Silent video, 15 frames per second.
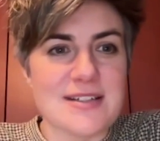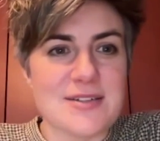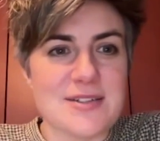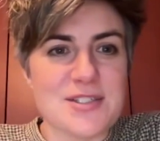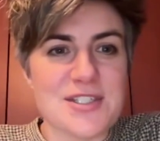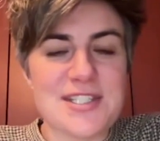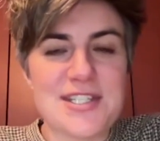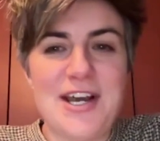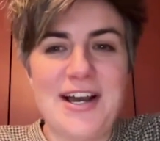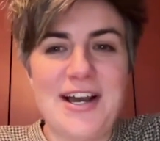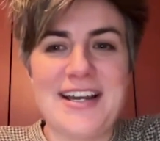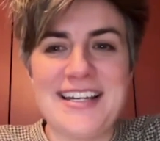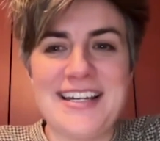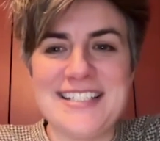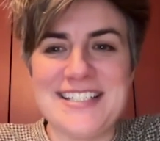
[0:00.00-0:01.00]
I was just
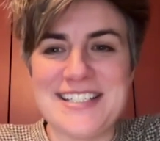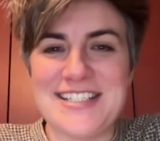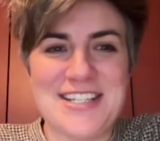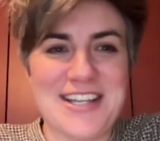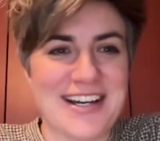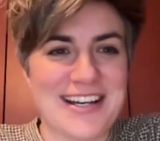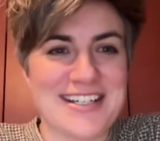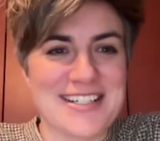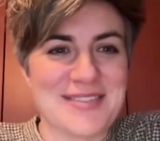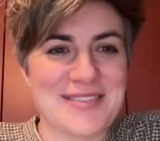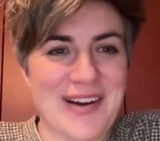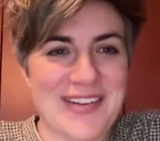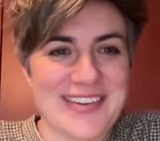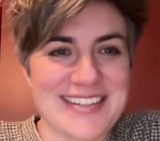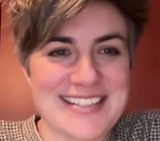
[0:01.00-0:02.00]
talking to Josh
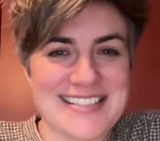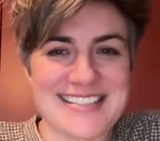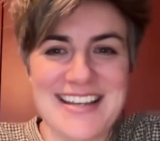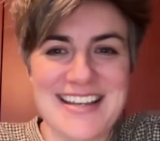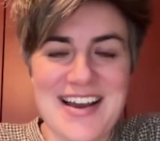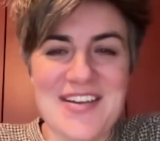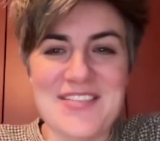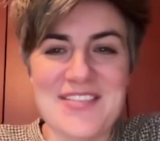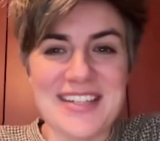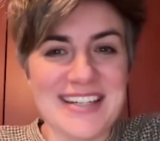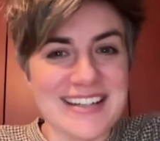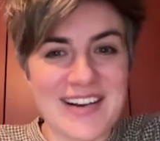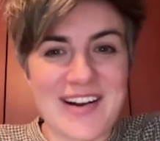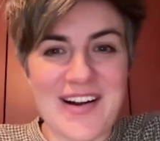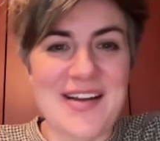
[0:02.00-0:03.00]
about this a
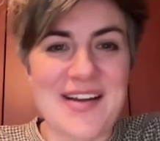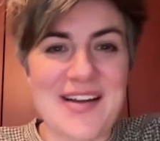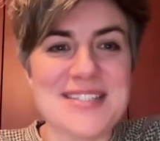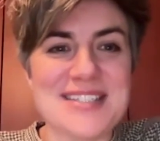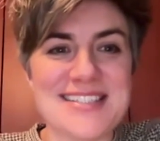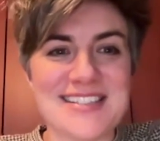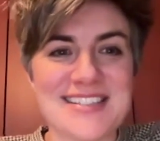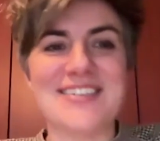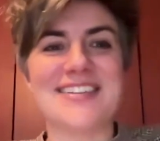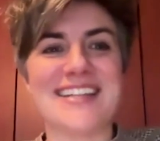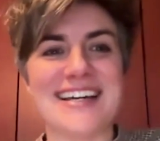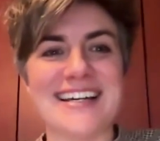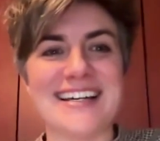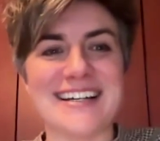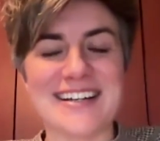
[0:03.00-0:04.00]
minute ago. I'm so
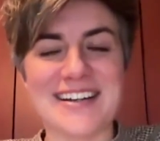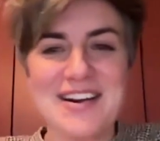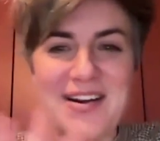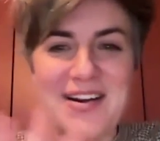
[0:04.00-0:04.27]
like,